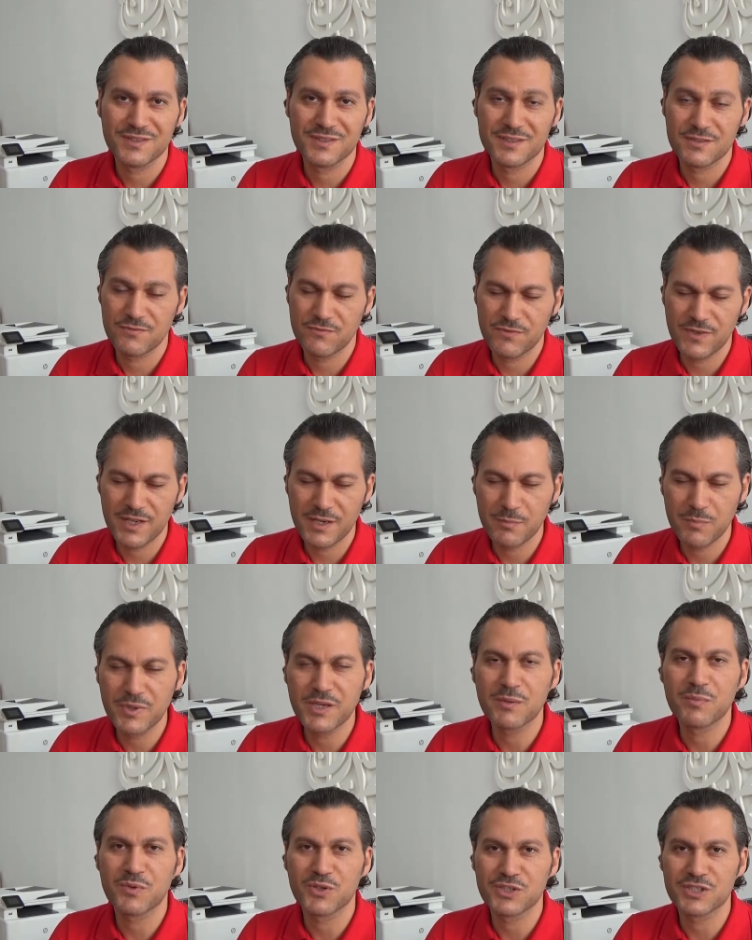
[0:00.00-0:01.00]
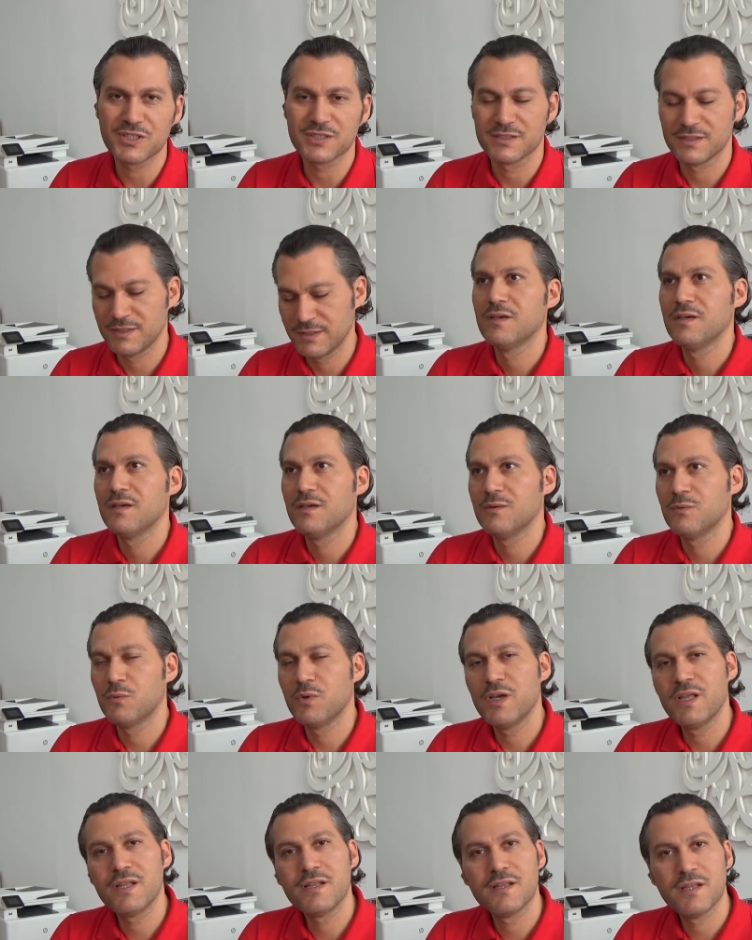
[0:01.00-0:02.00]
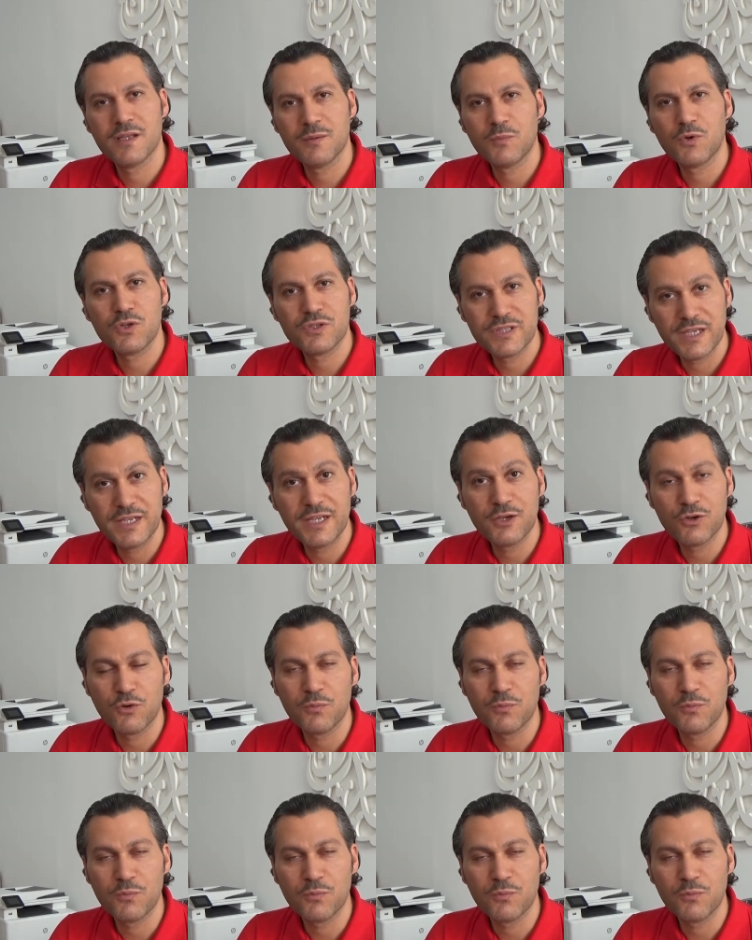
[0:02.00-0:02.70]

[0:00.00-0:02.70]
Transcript: It's a very big project with the Molteni